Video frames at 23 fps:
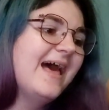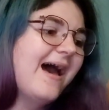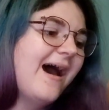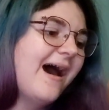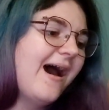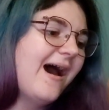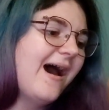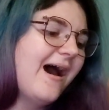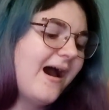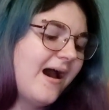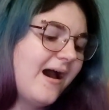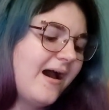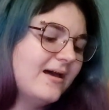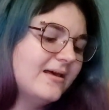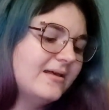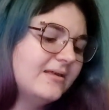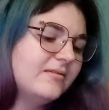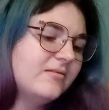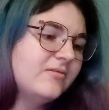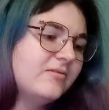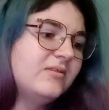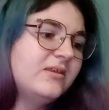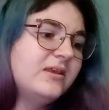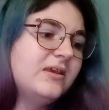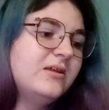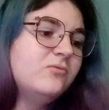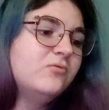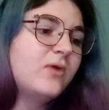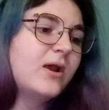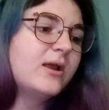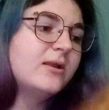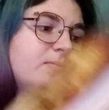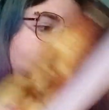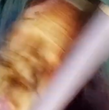The
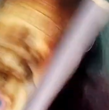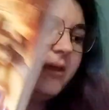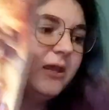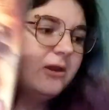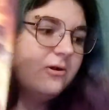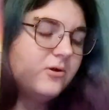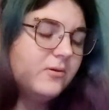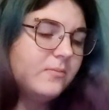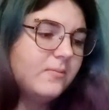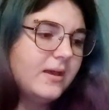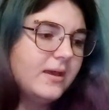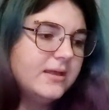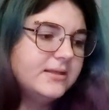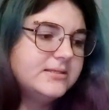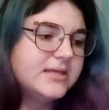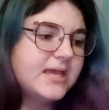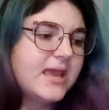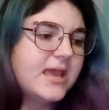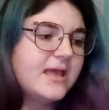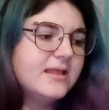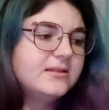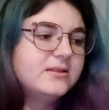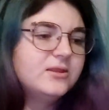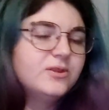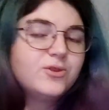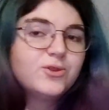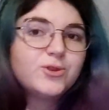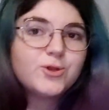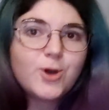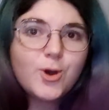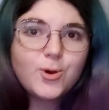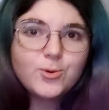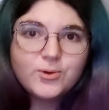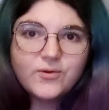Red Pyramid and the
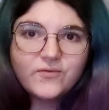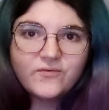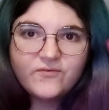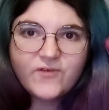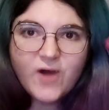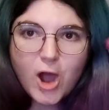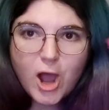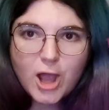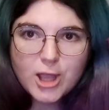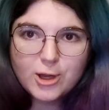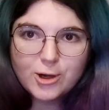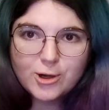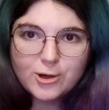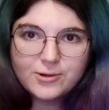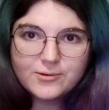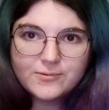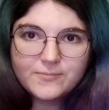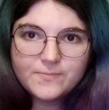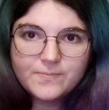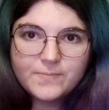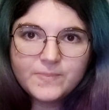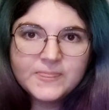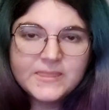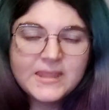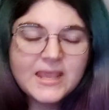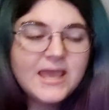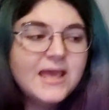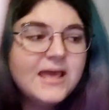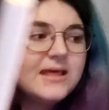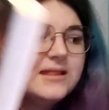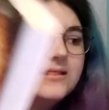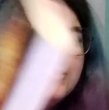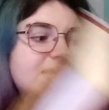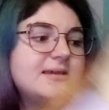Throne of Fire.
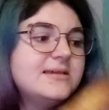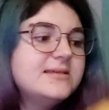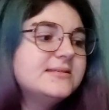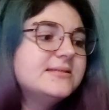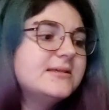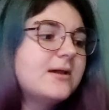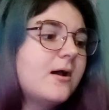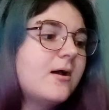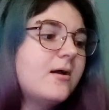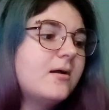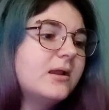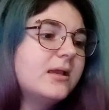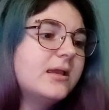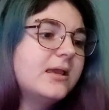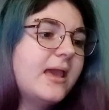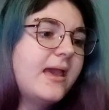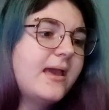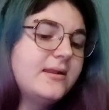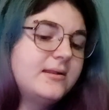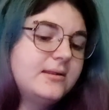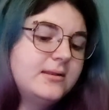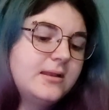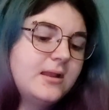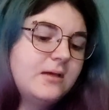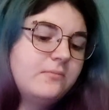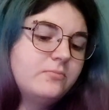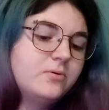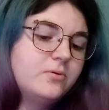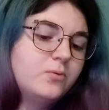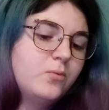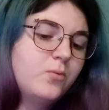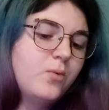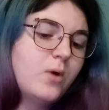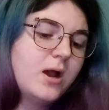These are, again,
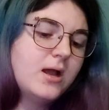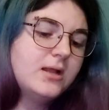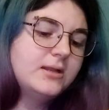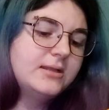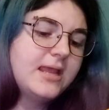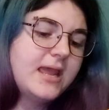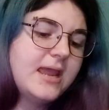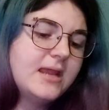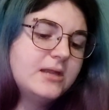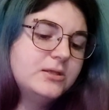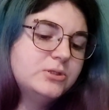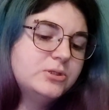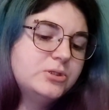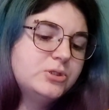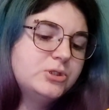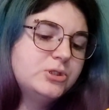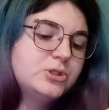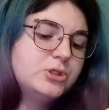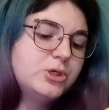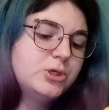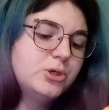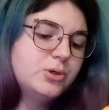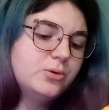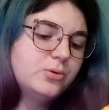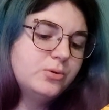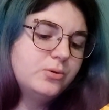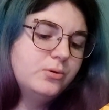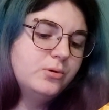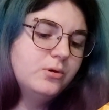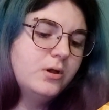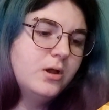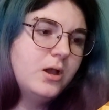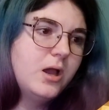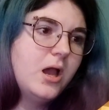number 1 and
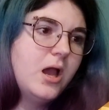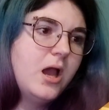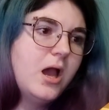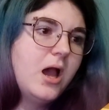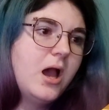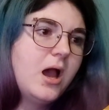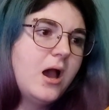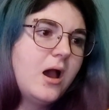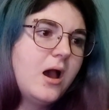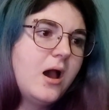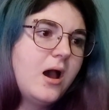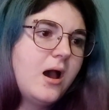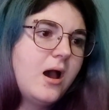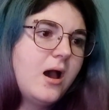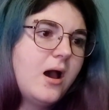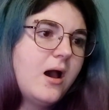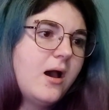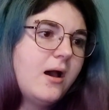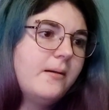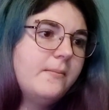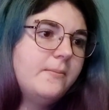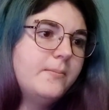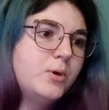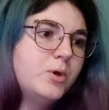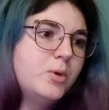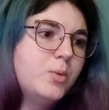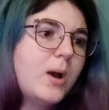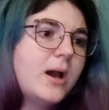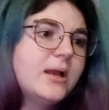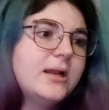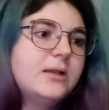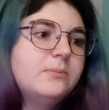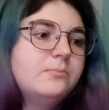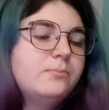2, book
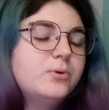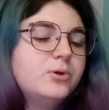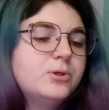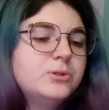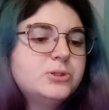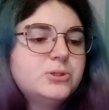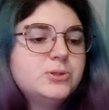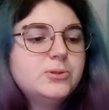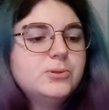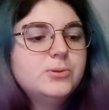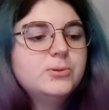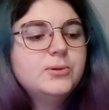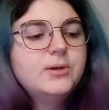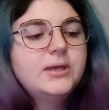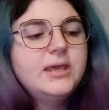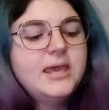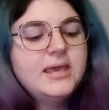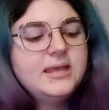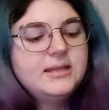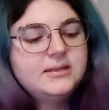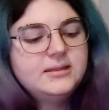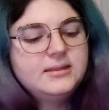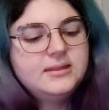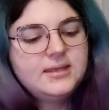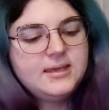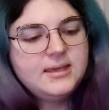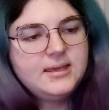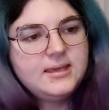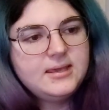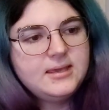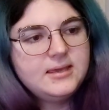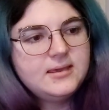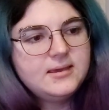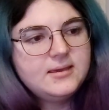1 and book 2 in
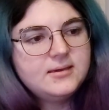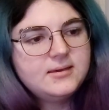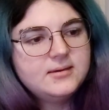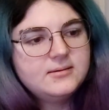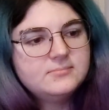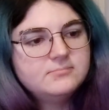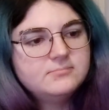the